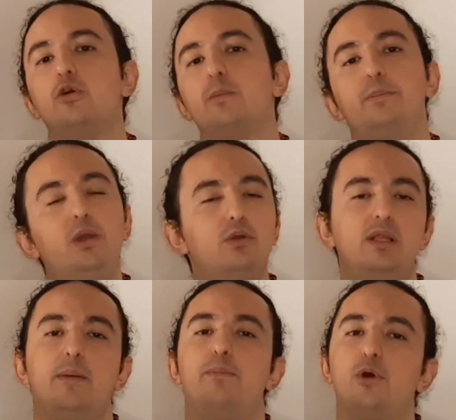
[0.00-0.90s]
or
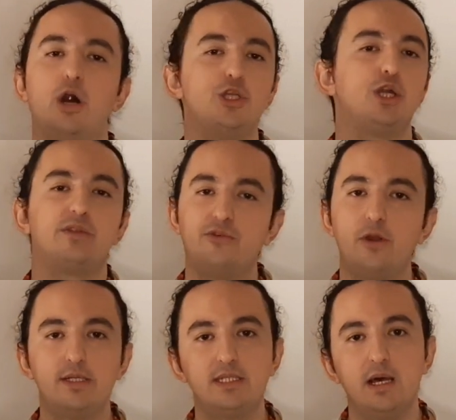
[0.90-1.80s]
building a project,
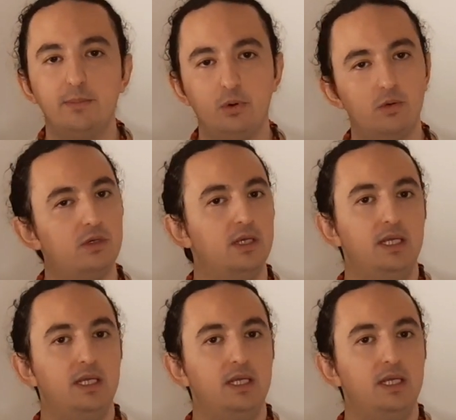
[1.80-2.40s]
for example,